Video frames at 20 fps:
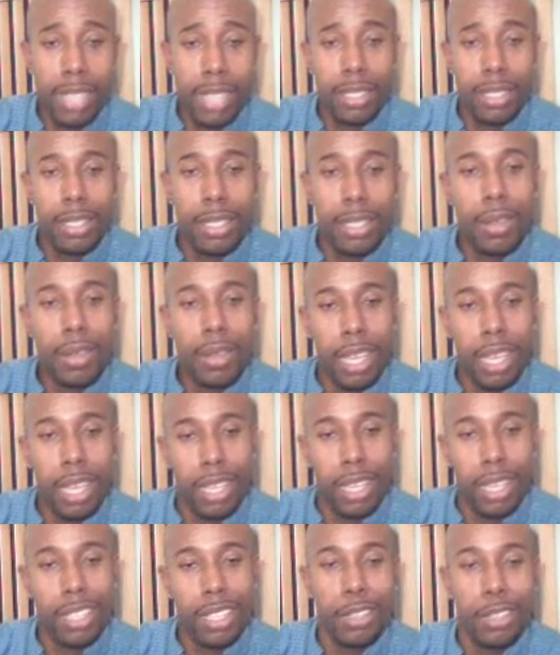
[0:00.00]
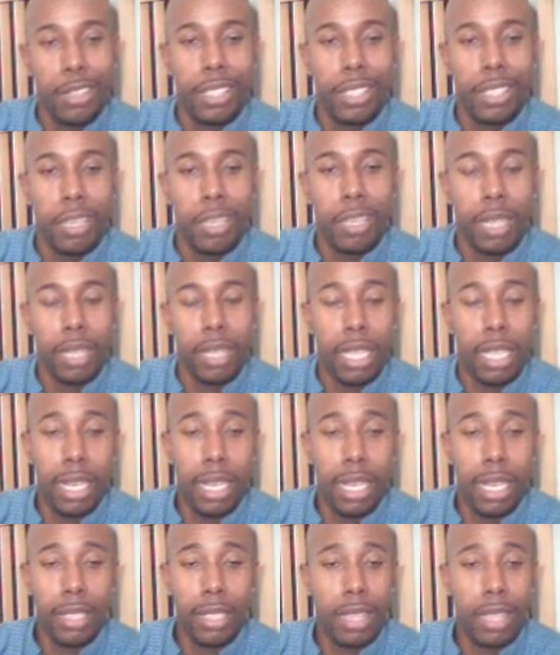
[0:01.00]
Okay, you're skipping class.
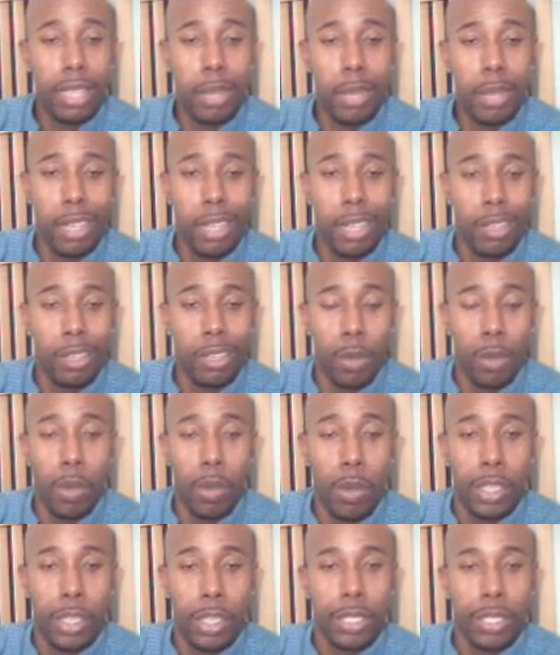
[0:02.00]
I'm not gonna reward you.